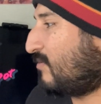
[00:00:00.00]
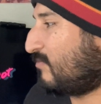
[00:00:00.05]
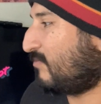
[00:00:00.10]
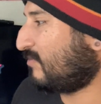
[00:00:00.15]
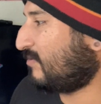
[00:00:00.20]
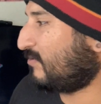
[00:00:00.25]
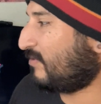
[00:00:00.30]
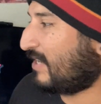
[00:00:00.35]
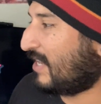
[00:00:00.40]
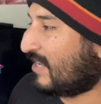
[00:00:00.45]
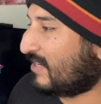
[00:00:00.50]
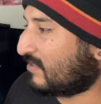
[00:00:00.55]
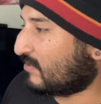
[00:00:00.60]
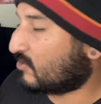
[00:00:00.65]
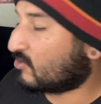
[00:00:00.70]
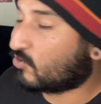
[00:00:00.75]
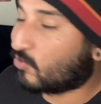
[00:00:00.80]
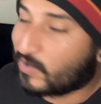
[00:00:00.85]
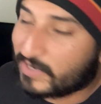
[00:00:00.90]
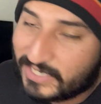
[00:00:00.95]
We
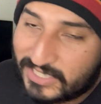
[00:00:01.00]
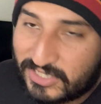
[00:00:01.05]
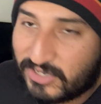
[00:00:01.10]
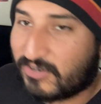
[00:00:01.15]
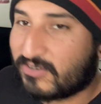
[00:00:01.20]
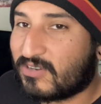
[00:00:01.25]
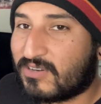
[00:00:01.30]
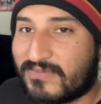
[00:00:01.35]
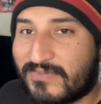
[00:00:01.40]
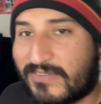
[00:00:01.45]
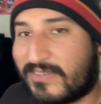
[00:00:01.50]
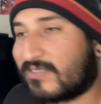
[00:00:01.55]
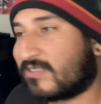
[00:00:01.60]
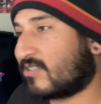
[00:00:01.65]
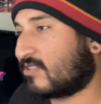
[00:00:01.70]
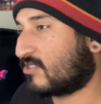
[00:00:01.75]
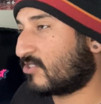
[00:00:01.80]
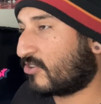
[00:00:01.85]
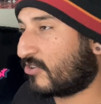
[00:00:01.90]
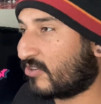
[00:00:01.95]
had 20 turnovers,
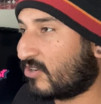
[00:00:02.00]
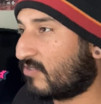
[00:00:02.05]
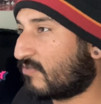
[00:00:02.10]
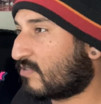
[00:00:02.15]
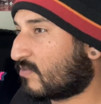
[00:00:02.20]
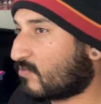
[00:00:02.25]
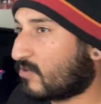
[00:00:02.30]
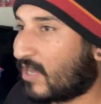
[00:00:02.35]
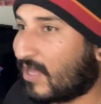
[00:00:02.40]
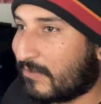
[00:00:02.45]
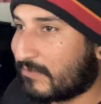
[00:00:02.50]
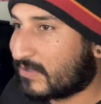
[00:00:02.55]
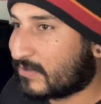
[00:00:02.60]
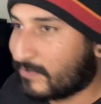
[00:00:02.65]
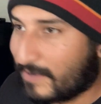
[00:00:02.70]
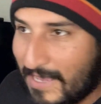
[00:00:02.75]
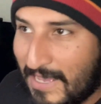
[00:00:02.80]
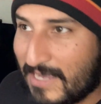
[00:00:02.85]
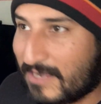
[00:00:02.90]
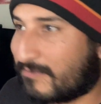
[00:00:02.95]
so the turnover problem's
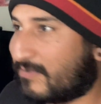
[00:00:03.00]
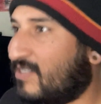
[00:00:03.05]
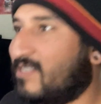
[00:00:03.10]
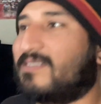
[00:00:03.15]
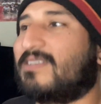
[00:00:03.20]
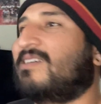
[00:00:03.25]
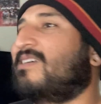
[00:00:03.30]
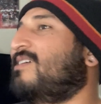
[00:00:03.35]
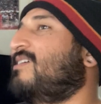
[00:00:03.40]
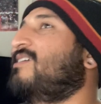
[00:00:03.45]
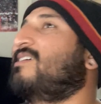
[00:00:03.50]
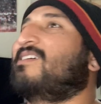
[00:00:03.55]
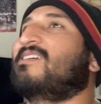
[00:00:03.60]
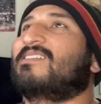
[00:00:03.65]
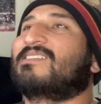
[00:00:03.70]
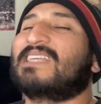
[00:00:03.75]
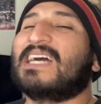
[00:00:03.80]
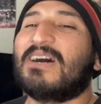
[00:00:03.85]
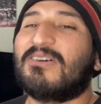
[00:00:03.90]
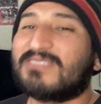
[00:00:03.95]
back, but
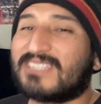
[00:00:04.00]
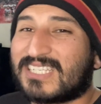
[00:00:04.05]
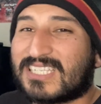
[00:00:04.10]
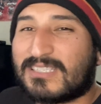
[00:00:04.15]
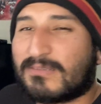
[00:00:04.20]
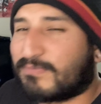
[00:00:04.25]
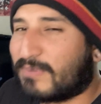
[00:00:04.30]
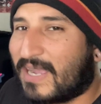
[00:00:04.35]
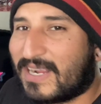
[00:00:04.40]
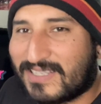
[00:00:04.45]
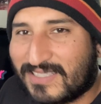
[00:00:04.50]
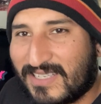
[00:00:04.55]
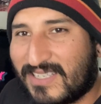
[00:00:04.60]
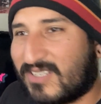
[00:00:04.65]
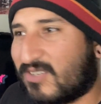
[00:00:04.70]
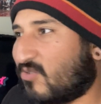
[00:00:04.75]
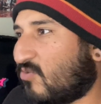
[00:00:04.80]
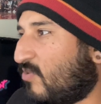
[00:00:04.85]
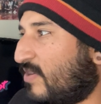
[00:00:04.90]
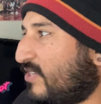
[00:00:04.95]
that was
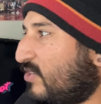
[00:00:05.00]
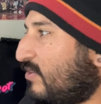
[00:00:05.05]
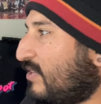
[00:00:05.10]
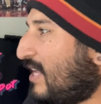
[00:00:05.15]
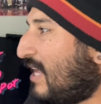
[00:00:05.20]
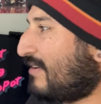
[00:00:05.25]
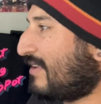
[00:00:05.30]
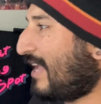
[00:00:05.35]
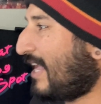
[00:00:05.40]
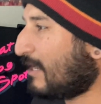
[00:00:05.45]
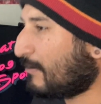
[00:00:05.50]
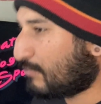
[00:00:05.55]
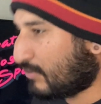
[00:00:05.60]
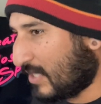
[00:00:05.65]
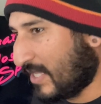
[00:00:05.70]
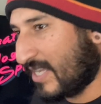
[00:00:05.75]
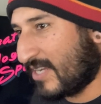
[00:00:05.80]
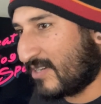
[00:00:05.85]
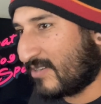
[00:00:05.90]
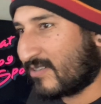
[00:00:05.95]
expected when you only had 8
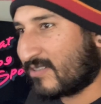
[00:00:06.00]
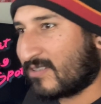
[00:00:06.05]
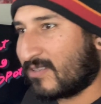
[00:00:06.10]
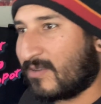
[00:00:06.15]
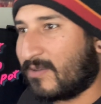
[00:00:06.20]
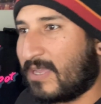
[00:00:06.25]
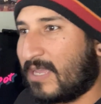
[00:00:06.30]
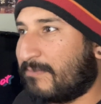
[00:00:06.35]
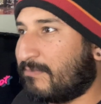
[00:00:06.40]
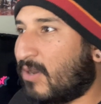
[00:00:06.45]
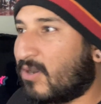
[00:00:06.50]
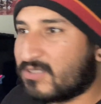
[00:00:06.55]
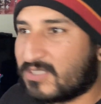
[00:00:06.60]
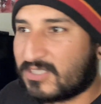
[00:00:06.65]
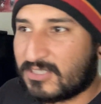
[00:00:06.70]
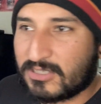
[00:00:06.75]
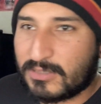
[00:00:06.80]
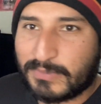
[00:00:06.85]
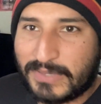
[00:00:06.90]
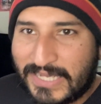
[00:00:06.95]
players, and most of
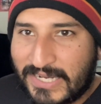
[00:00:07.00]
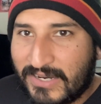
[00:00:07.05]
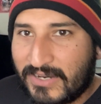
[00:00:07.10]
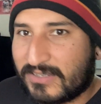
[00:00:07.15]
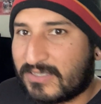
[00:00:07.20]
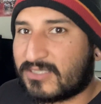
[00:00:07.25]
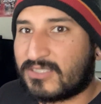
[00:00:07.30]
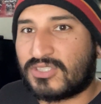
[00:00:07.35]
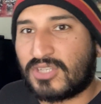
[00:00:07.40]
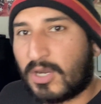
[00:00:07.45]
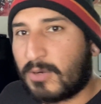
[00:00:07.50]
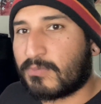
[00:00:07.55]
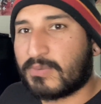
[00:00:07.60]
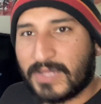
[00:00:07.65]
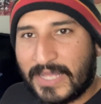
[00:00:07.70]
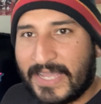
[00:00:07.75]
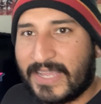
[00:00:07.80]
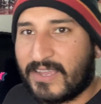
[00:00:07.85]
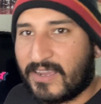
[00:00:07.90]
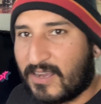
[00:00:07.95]
those players don't
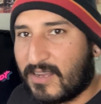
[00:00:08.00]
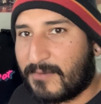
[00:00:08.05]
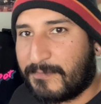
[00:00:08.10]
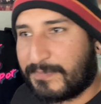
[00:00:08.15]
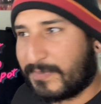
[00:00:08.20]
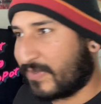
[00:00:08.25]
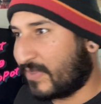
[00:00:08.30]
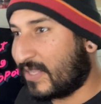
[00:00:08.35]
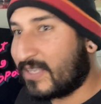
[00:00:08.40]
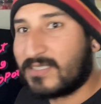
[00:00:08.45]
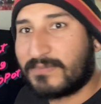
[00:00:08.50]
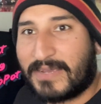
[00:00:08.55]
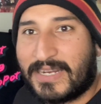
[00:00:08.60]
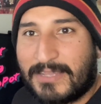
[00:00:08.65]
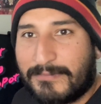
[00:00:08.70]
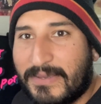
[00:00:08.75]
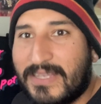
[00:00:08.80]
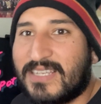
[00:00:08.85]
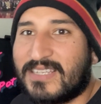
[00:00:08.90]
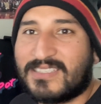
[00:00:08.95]
play this
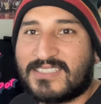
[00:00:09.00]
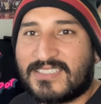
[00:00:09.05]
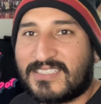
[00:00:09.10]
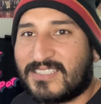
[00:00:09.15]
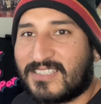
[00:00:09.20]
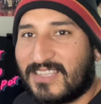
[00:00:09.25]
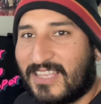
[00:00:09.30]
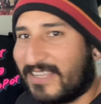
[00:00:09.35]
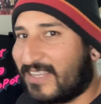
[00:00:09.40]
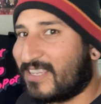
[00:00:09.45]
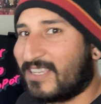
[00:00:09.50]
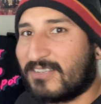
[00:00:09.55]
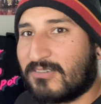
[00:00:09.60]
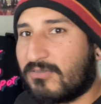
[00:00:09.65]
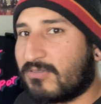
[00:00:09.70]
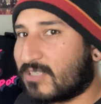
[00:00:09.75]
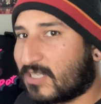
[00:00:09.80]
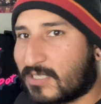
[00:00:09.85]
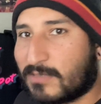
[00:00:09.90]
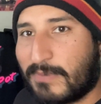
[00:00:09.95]
many minutes. Like, it
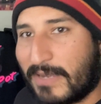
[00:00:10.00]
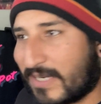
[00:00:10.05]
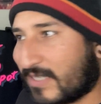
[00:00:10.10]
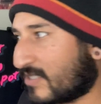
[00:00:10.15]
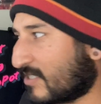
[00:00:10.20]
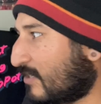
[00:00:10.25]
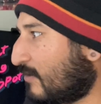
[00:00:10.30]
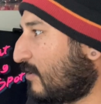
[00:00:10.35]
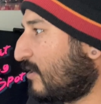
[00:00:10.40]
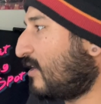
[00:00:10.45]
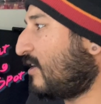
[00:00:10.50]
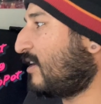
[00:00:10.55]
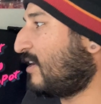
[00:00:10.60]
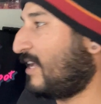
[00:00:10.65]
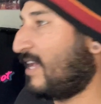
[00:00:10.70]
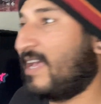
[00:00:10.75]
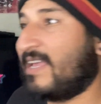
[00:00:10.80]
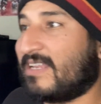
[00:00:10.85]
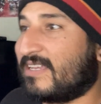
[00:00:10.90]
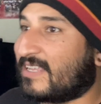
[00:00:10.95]
was expected.
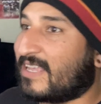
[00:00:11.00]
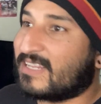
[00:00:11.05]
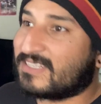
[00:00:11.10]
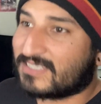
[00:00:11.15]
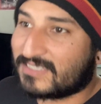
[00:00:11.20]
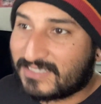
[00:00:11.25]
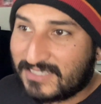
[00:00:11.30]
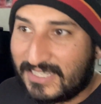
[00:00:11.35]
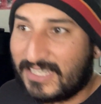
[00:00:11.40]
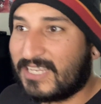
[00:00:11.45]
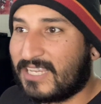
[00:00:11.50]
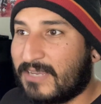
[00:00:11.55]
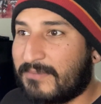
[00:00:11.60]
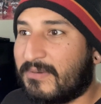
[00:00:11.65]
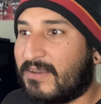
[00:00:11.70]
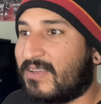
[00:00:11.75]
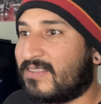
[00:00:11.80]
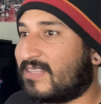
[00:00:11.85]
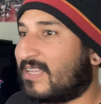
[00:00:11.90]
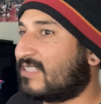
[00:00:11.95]
And against a
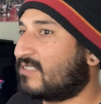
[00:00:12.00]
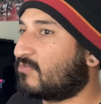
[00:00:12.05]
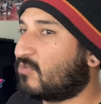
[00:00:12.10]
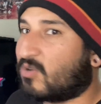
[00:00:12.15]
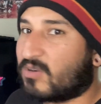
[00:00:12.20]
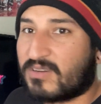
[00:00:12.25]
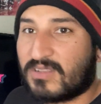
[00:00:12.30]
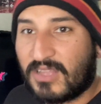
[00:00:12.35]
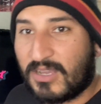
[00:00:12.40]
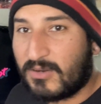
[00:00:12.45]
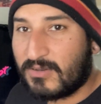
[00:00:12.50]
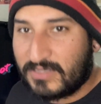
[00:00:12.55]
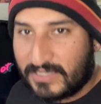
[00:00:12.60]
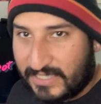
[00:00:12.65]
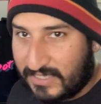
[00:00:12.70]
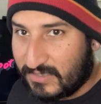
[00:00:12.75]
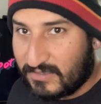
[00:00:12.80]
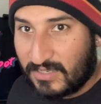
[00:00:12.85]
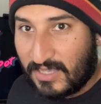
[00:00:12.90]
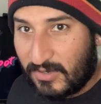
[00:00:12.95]
team that's more
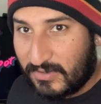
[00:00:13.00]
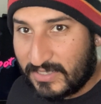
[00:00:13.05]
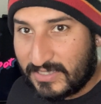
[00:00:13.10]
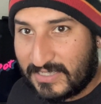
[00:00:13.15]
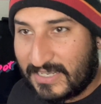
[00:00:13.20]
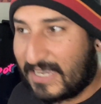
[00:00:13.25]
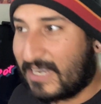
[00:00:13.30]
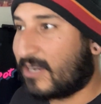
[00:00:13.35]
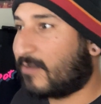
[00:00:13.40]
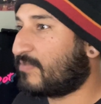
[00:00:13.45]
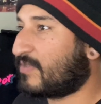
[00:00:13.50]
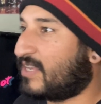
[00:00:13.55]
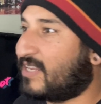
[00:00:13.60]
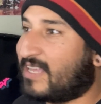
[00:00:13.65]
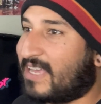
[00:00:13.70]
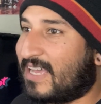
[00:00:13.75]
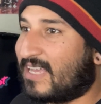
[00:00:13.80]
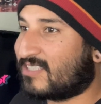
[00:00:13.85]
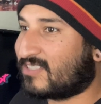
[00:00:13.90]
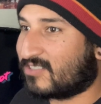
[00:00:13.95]
loaded now and
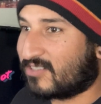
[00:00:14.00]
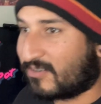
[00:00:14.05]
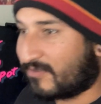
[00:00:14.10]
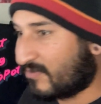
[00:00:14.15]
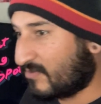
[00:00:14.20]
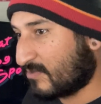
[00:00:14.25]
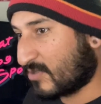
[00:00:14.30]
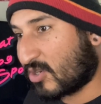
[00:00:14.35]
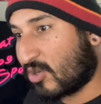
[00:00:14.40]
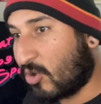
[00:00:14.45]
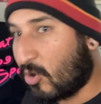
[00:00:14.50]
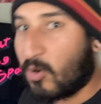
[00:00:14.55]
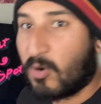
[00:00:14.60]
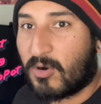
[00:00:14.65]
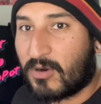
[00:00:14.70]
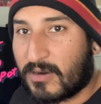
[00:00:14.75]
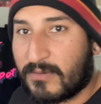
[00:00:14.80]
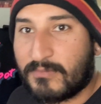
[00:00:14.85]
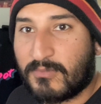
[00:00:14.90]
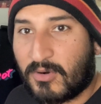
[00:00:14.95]
has their
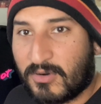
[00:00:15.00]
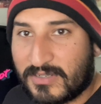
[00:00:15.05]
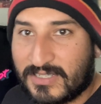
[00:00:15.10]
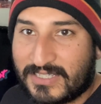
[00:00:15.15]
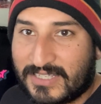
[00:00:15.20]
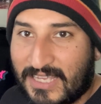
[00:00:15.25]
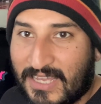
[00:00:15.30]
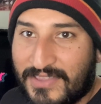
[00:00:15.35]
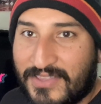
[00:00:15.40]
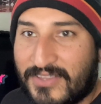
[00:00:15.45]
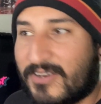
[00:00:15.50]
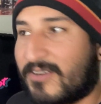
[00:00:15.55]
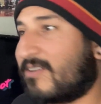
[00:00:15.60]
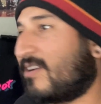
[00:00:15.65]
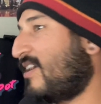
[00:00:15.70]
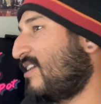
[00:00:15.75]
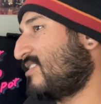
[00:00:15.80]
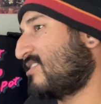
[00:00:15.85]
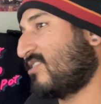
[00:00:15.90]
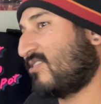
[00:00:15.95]
core more together,
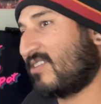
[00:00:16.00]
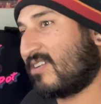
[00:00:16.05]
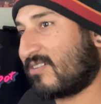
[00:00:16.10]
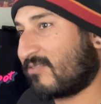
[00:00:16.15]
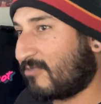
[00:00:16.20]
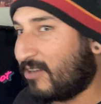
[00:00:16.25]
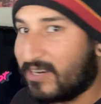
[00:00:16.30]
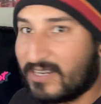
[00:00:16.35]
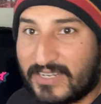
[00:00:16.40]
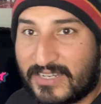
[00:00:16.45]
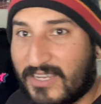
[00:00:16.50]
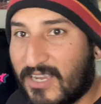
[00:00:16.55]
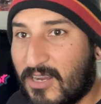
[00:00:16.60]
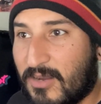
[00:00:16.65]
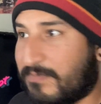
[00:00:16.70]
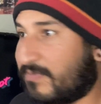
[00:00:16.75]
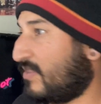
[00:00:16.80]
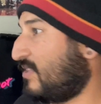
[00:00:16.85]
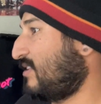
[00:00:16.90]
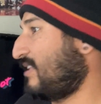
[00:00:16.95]
and so they're ready to
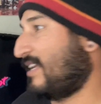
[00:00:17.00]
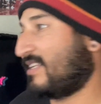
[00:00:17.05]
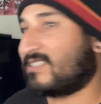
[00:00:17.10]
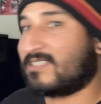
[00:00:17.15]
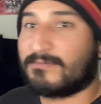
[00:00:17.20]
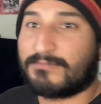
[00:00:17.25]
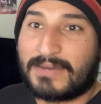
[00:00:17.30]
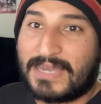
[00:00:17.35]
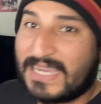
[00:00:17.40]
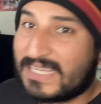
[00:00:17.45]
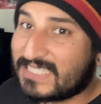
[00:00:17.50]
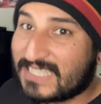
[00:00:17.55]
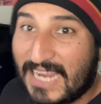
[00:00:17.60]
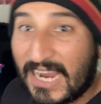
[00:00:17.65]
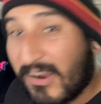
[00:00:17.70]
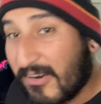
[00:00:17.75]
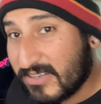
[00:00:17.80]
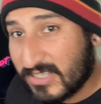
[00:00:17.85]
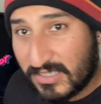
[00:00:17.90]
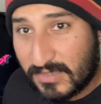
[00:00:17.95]
go. Like, Tobias
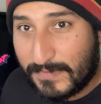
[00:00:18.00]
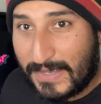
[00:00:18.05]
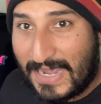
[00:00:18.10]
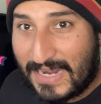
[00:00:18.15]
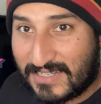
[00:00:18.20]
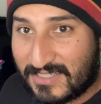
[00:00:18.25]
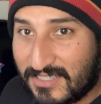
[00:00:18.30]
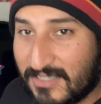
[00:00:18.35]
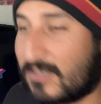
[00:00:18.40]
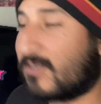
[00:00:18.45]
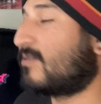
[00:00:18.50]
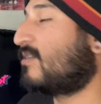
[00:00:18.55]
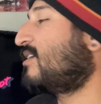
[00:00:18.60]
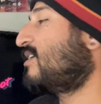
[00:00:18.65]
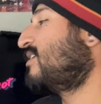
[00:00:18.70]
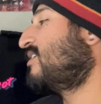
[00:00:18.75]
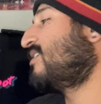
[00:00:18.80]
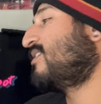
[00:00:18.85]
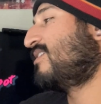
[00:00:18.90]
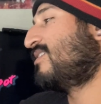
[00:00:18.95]
Harris is back too.
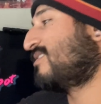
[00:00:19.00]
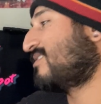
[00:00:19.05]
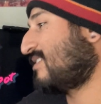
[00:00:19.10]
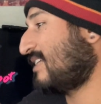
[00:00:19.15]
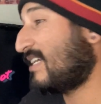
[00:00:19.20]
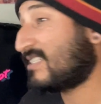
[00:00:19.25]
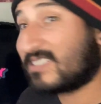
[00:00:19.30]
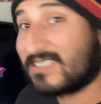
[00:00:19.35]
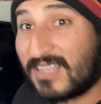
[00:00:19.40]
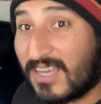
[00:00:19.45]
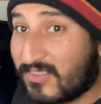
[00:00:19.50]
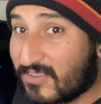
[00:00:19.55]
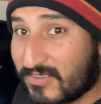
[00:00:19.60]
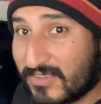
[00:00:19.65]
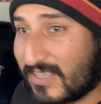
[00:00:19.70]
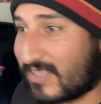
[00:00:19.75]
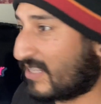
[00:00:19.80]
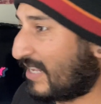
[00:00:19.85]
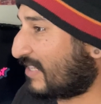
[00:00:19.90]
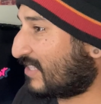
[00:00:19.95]
So that's another
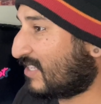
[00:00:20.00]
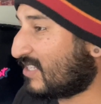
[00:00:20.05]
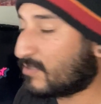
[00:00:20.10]
thing. Like, these